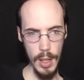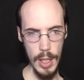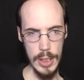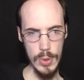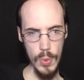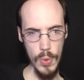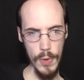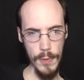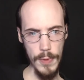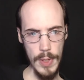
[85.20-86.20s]
A school
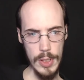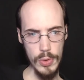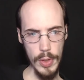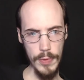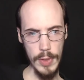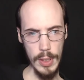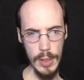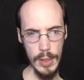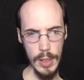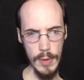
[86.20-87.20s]
of fish drifting
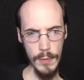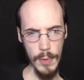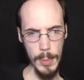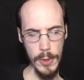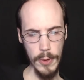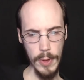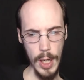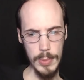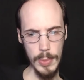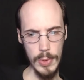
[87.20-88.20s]
in from another
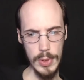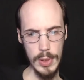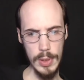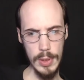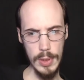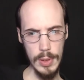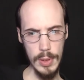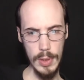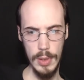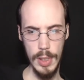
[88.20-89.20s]
cosmos.
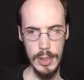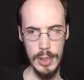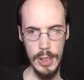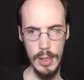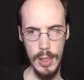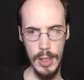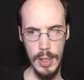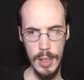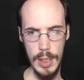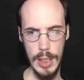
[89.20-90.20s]
Yeah, Jin.
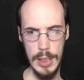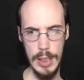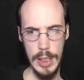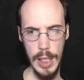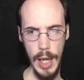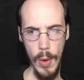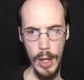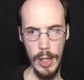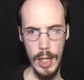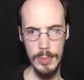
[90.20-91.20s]
This is the Aoi
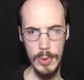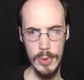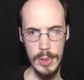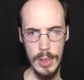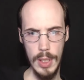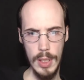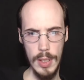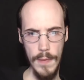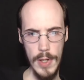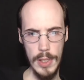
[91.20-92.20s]
cosmos.
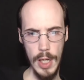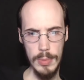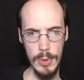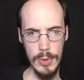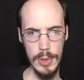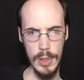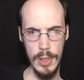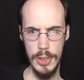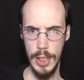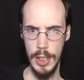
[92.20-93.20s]
The fish cosmos.
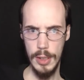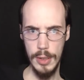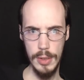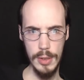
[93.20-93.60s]
Jin.